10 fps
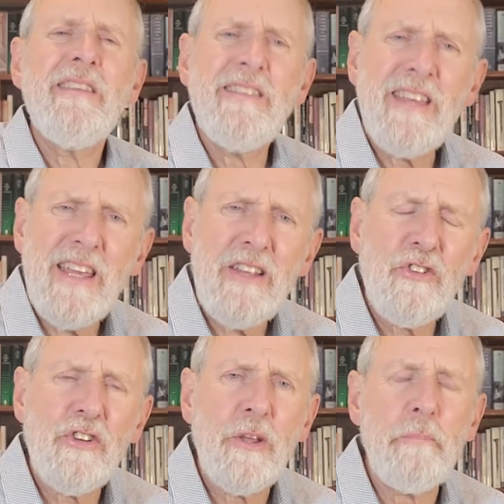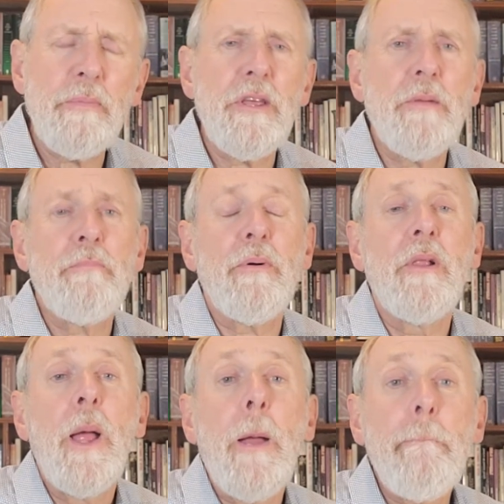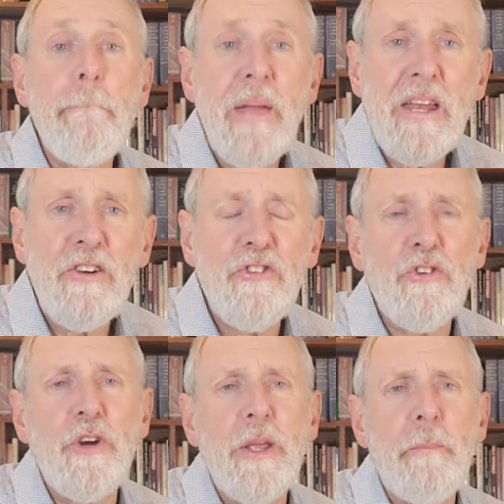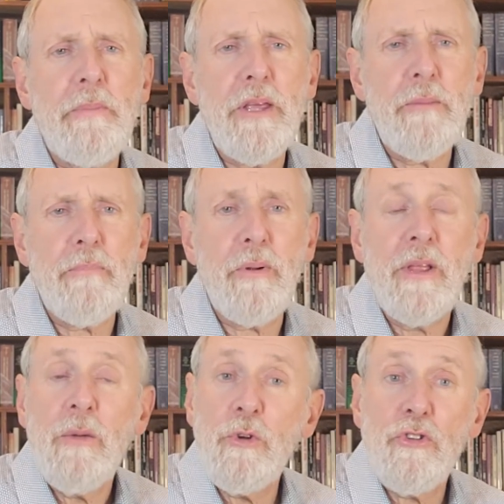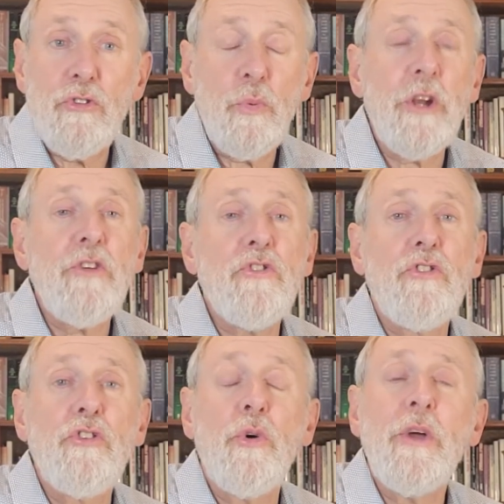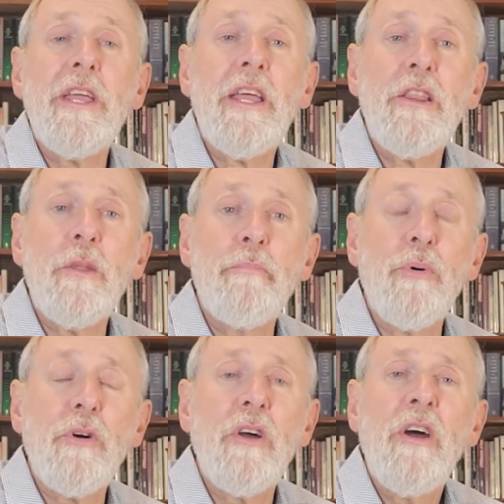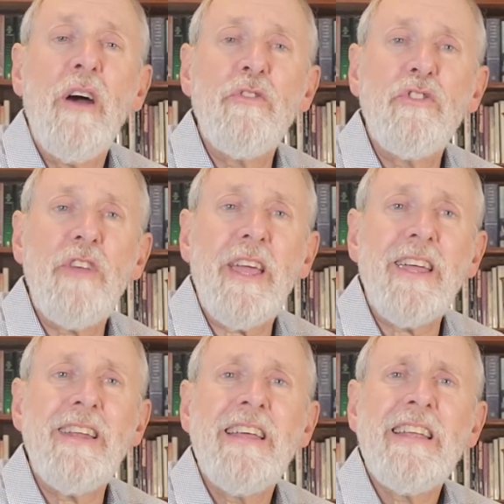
teaching people, mentoring people, which is what he's doing in the book of 2